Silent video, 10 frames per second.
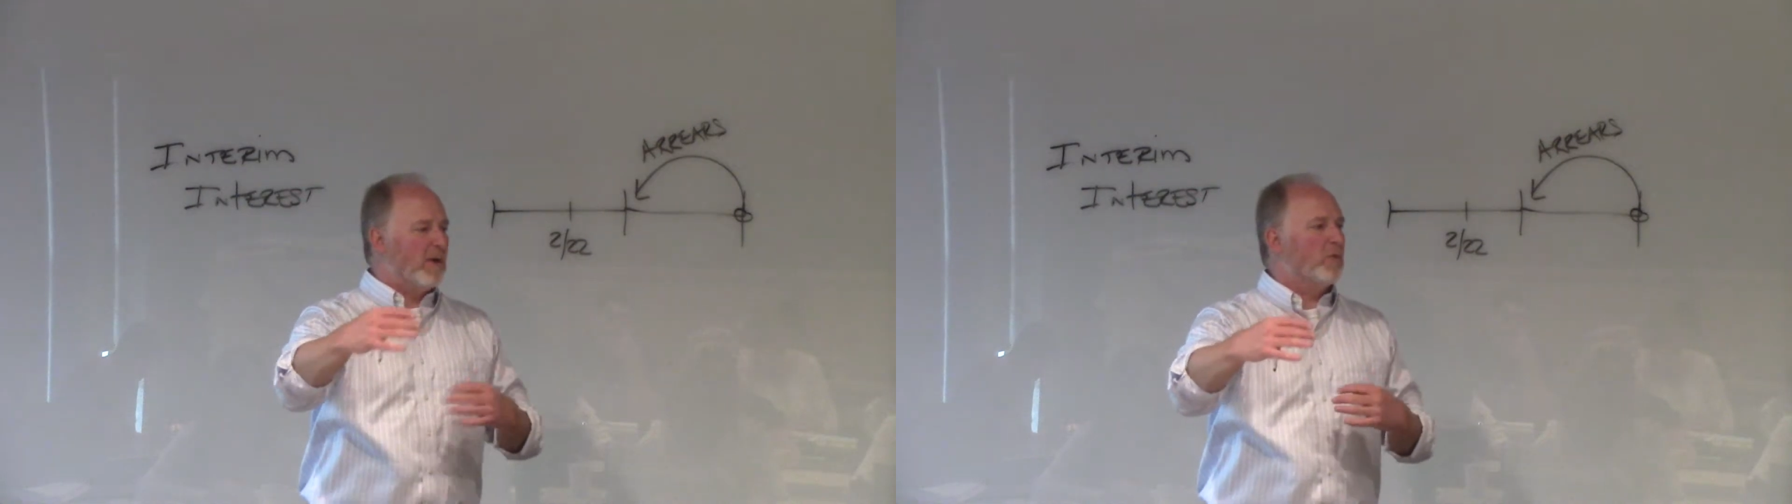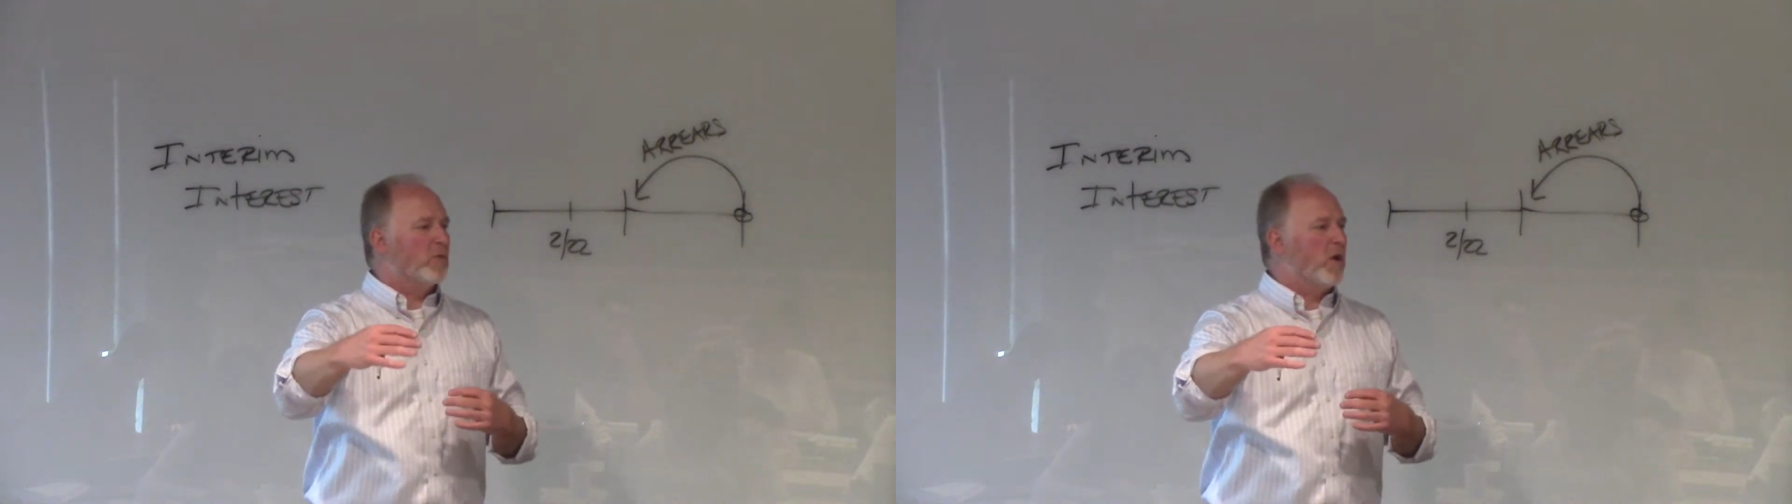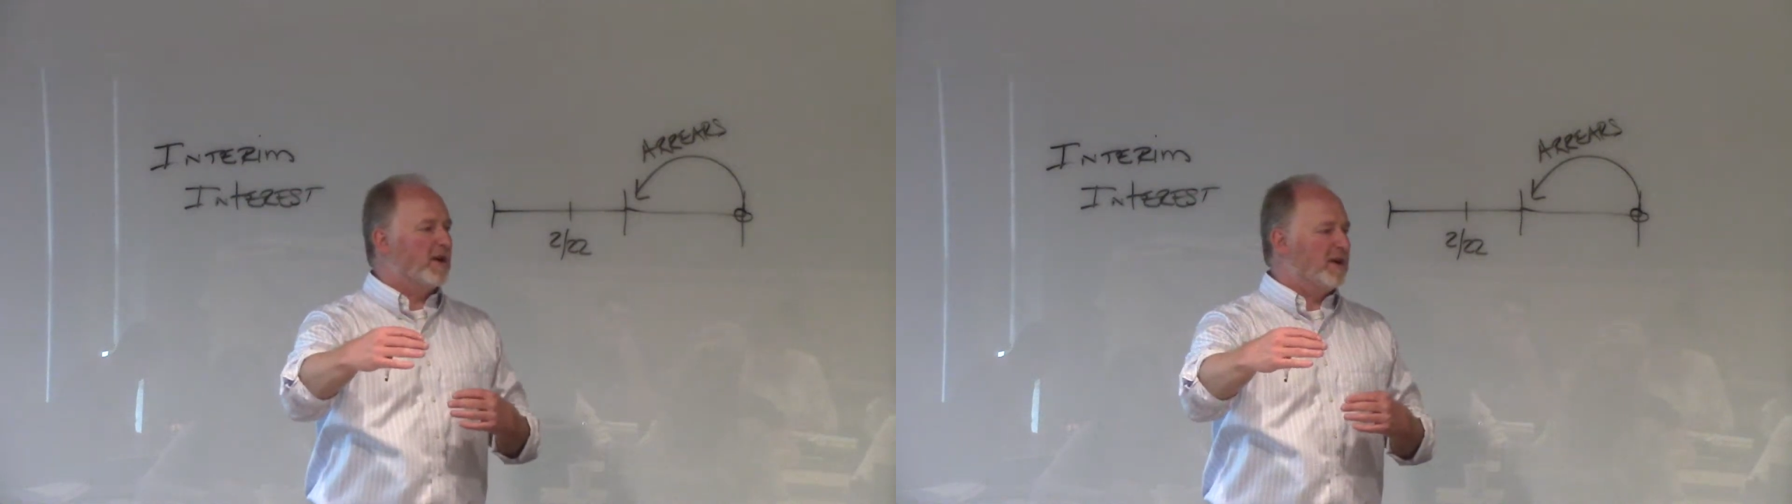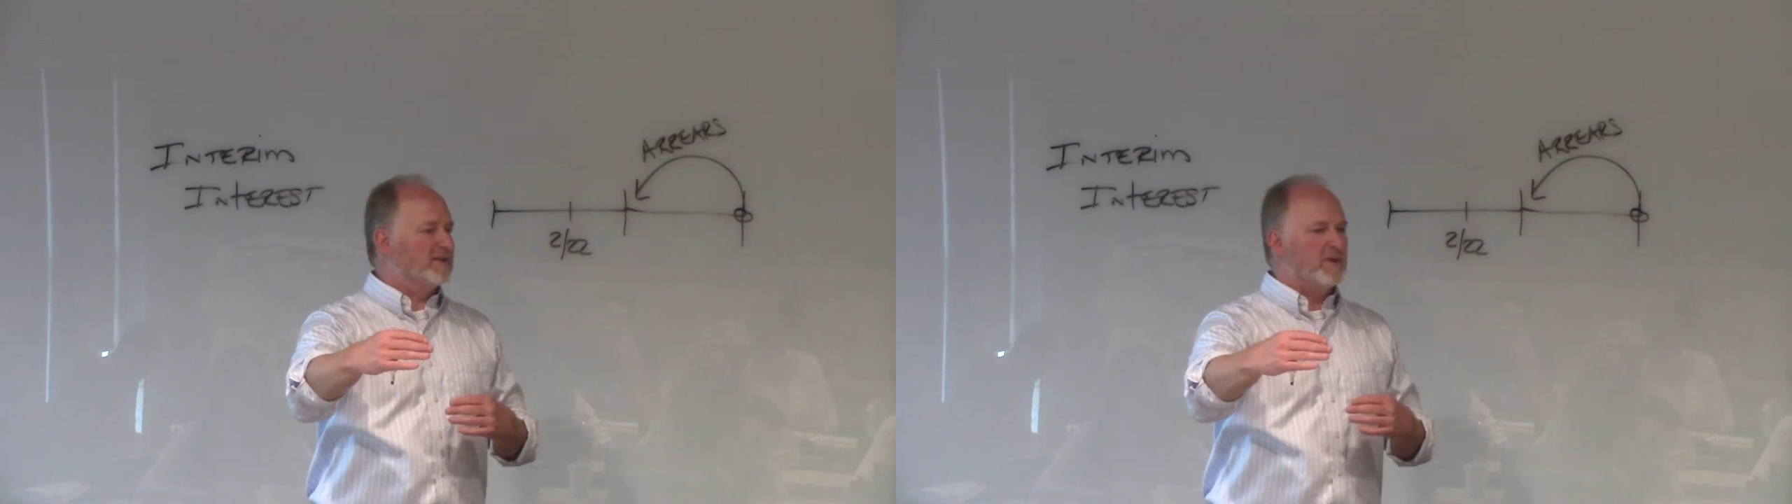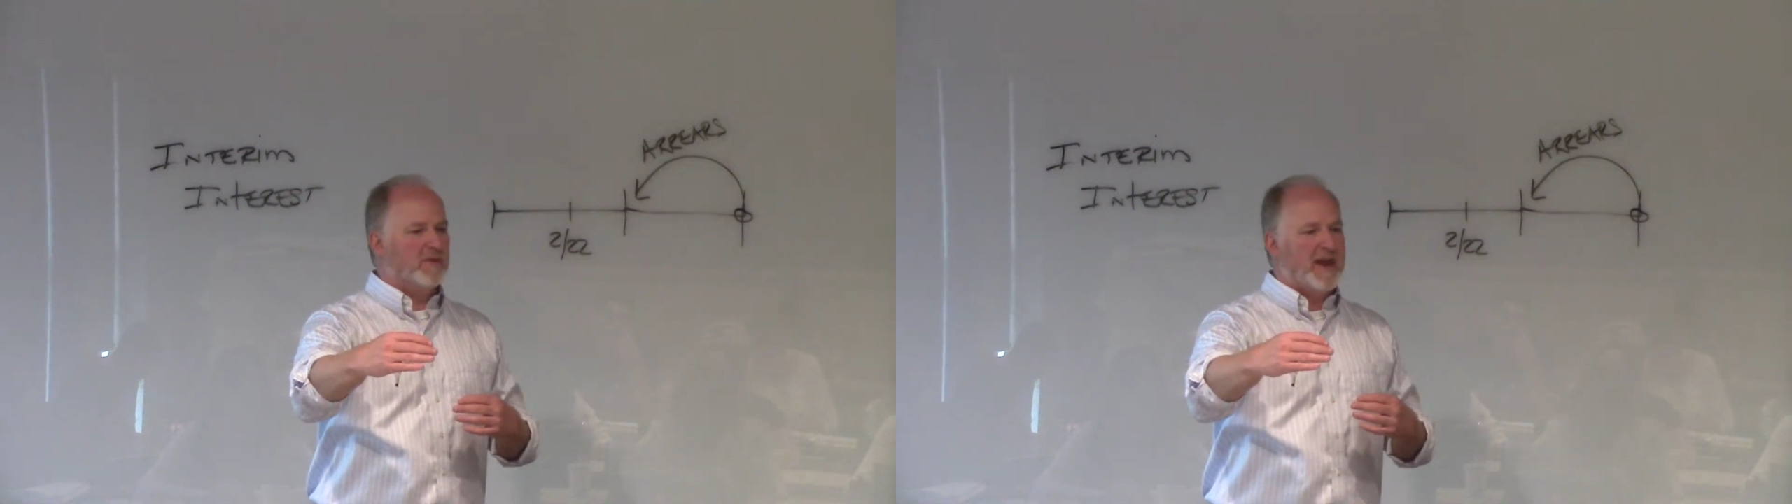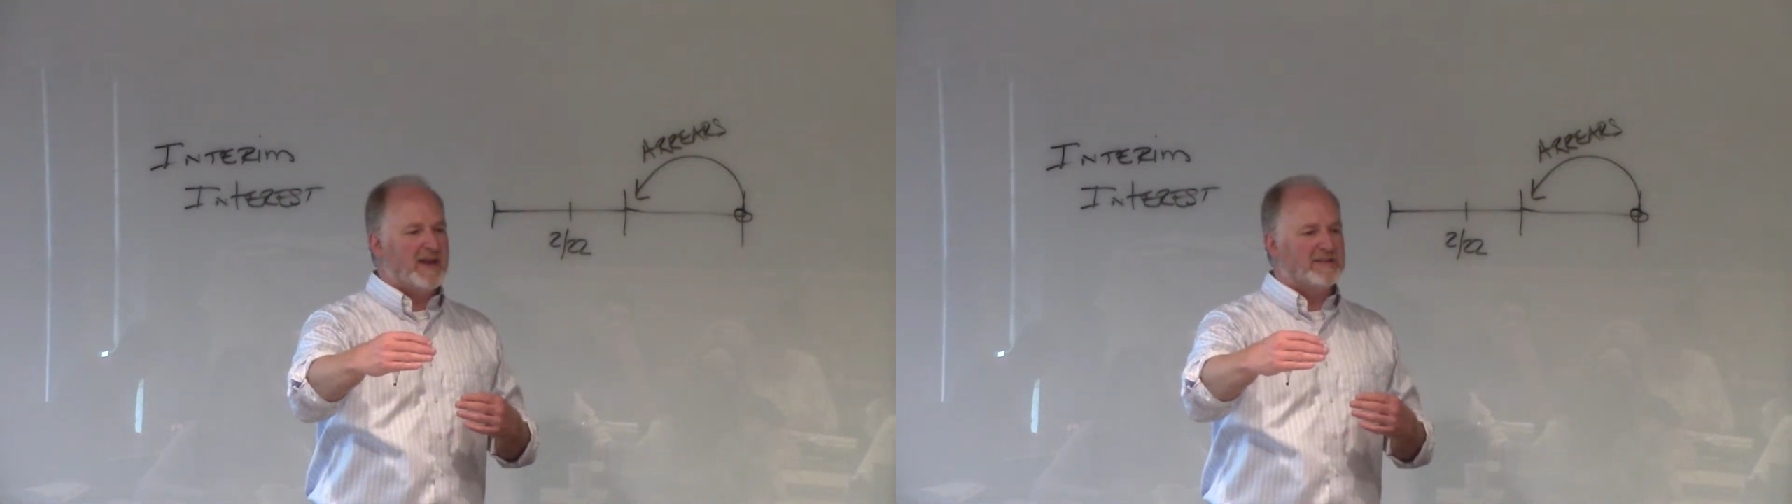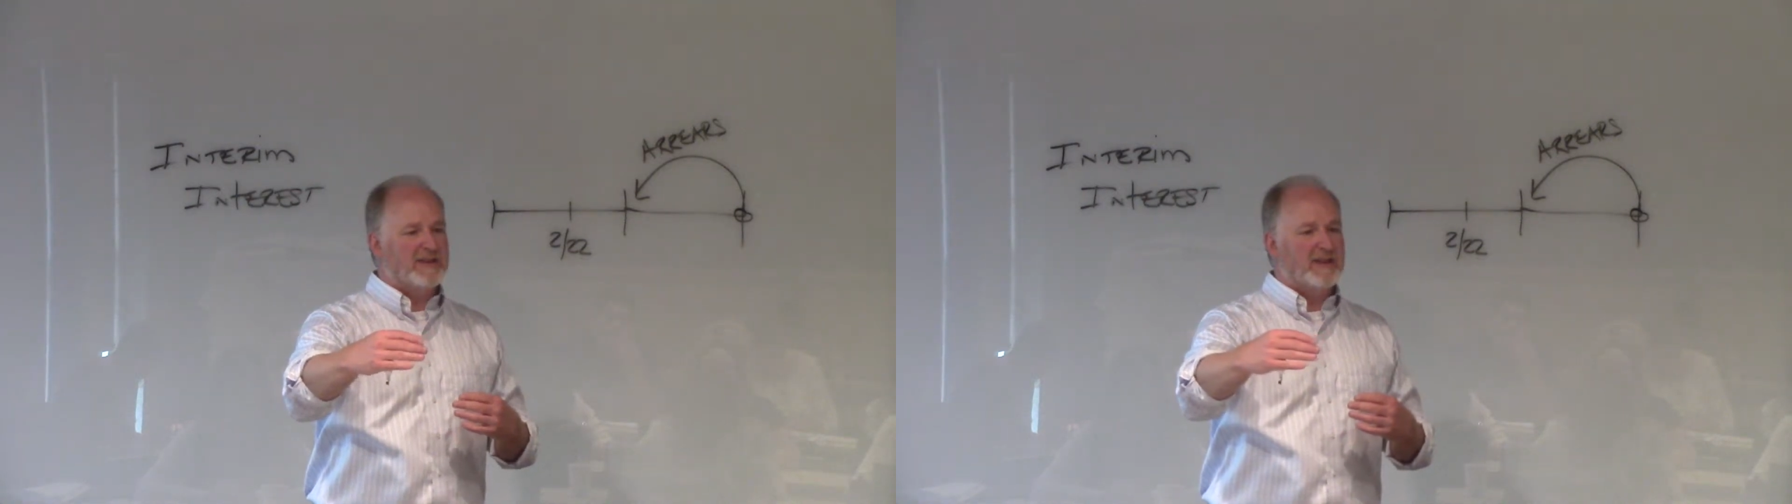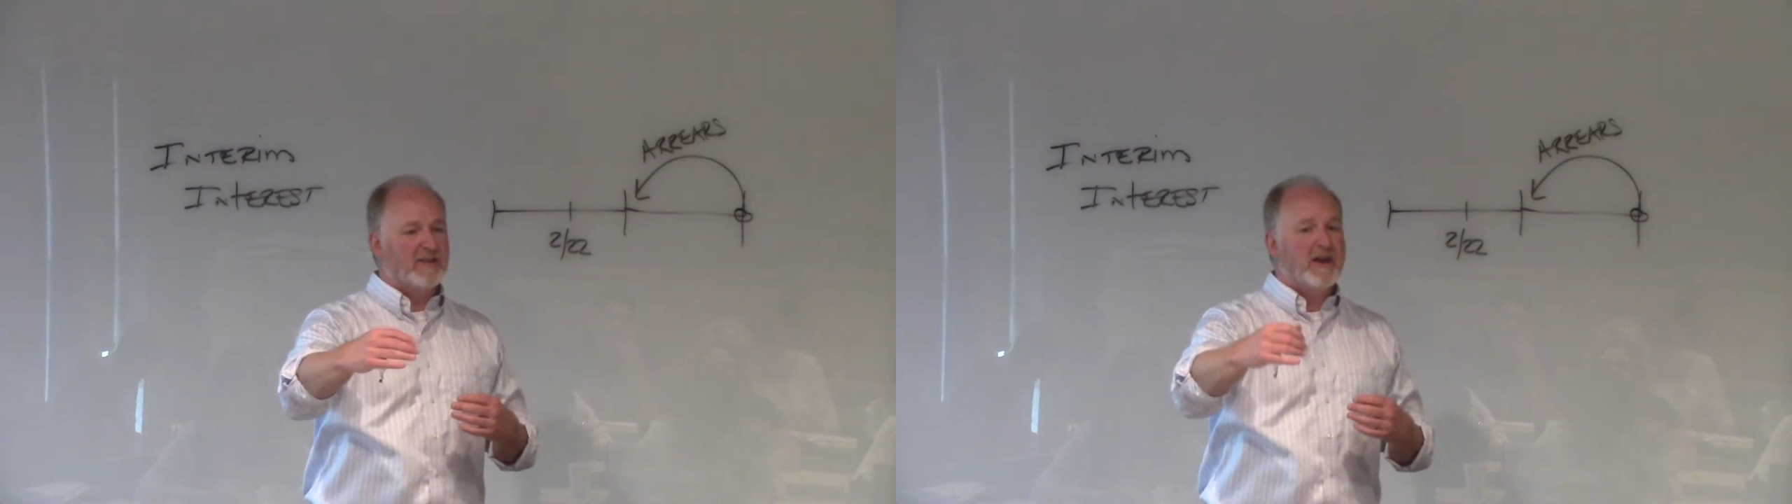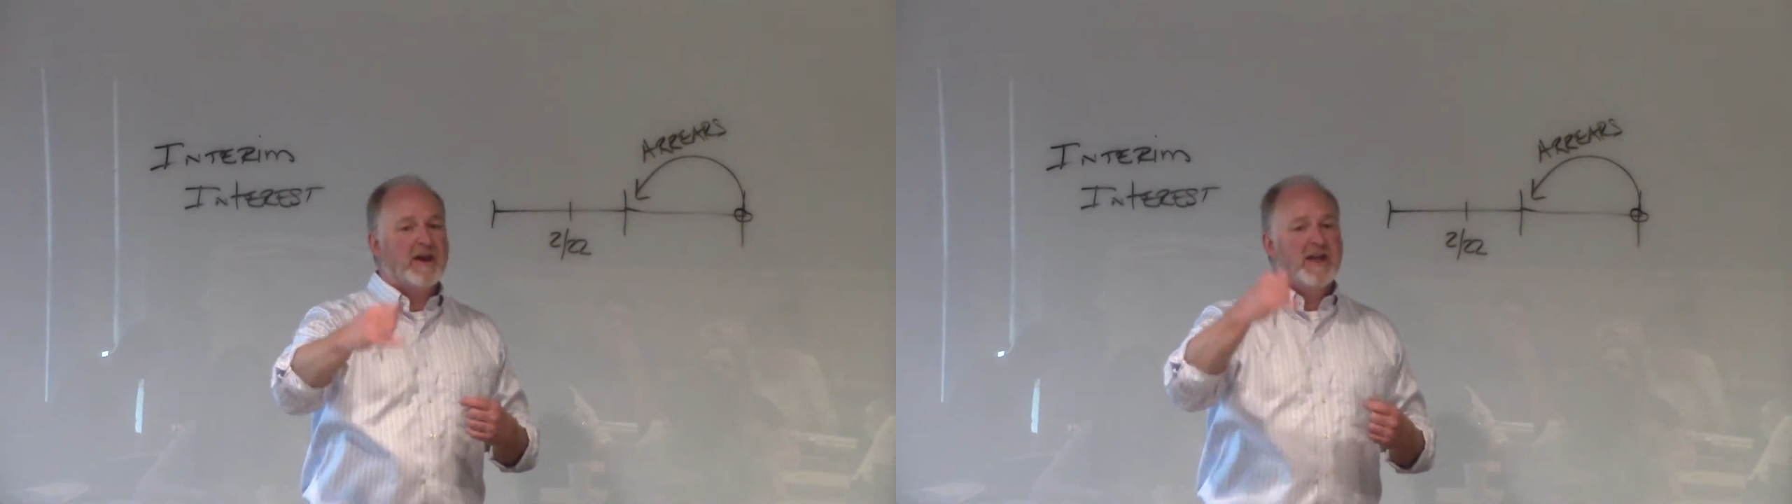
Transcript: I wonder what it is on the 18th.